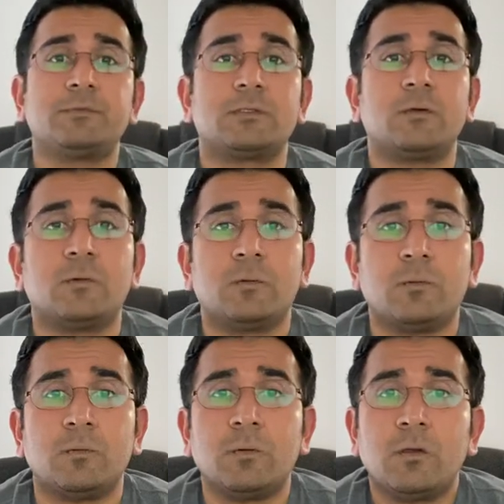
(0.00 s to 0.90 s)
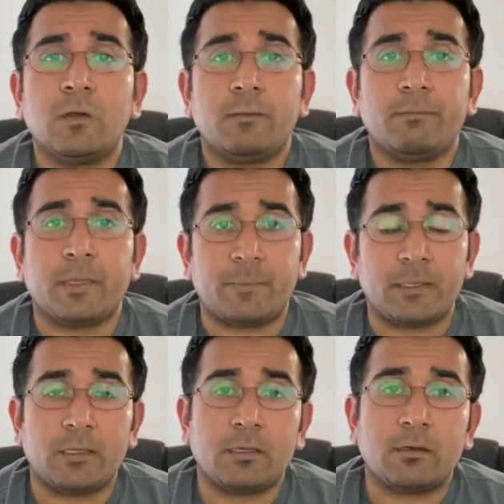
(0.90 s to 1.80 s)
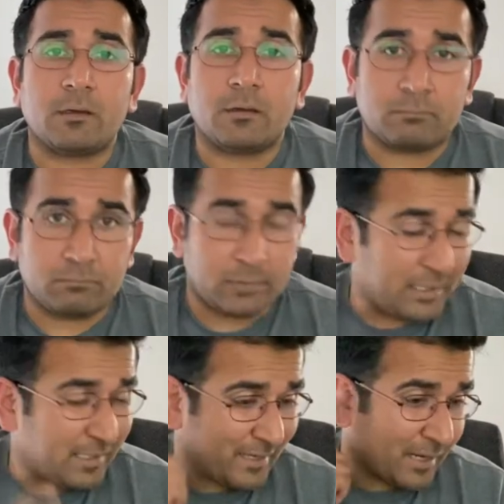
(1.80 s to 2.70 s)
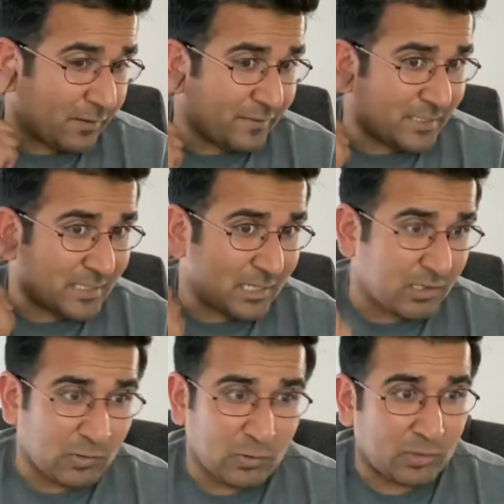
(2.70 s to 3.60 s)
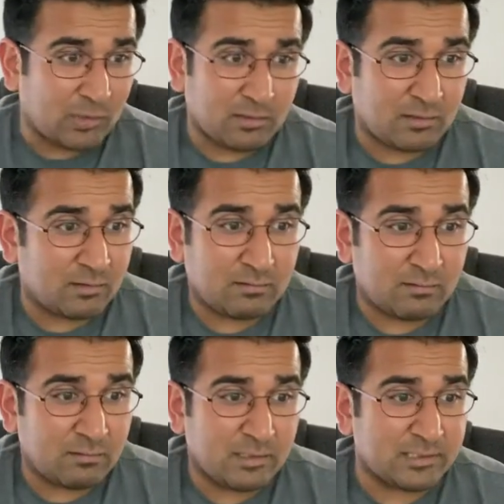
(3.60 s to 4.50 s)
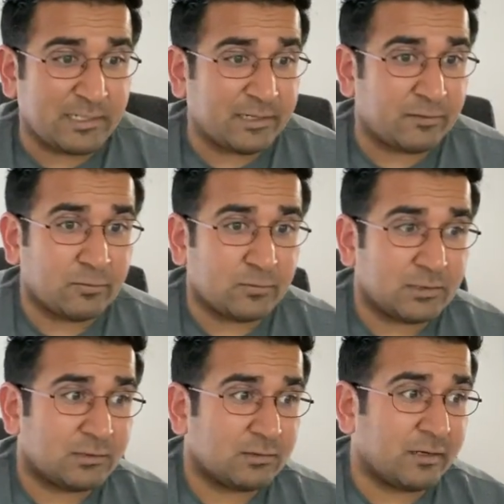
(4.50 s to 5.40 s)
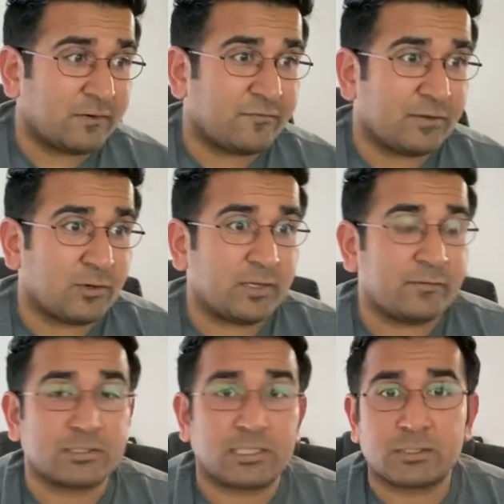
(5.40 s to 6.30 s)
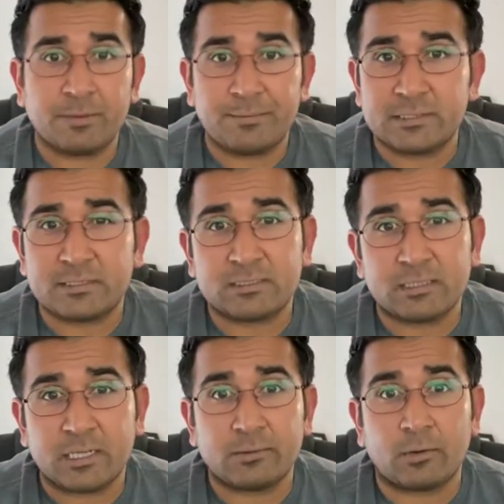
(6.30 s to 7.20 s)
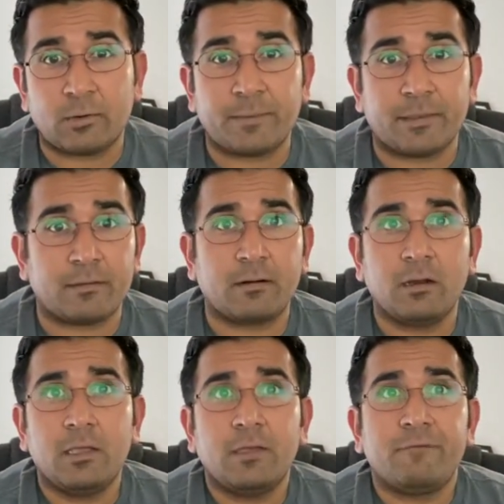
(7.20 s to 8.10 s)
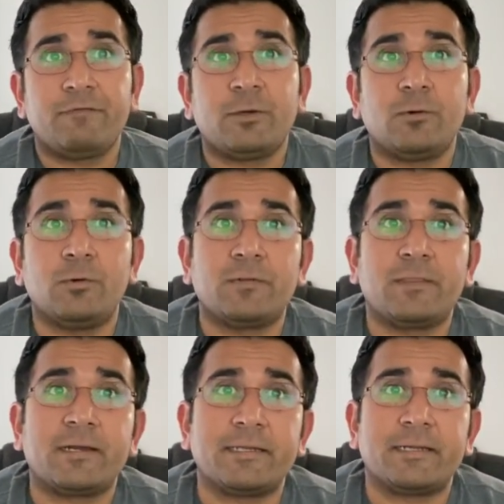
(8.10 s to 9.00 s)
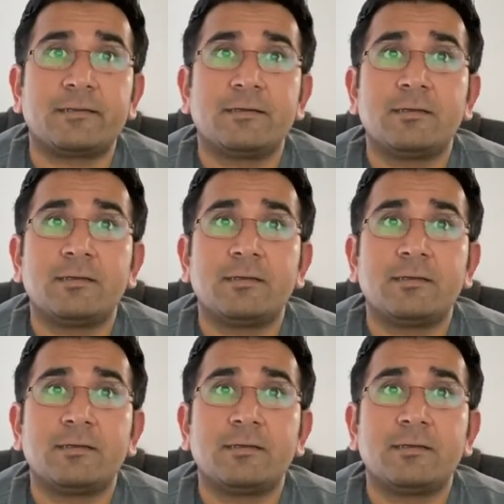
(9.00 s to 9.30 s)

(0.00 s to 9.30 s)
So maybe he didn't get a visa, or his Indian roots interfere, or he was asked by BCCI to not be there. We don't know that yet.